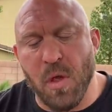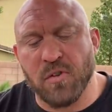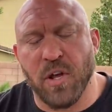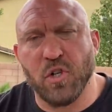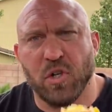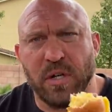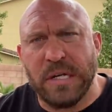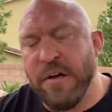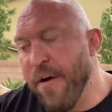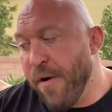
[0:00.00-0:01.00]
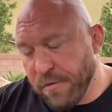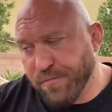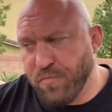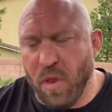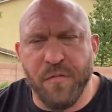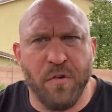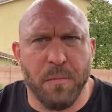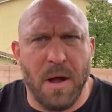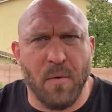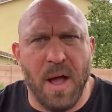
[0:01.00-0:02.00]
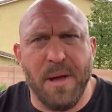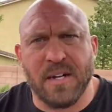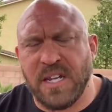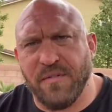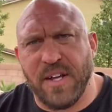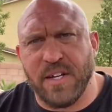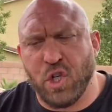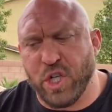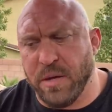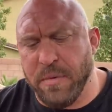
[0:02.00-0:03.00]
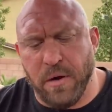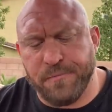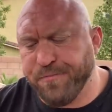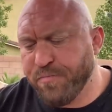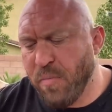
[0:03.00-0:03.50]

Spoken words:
essentially, for my Ryback TV cheat meal,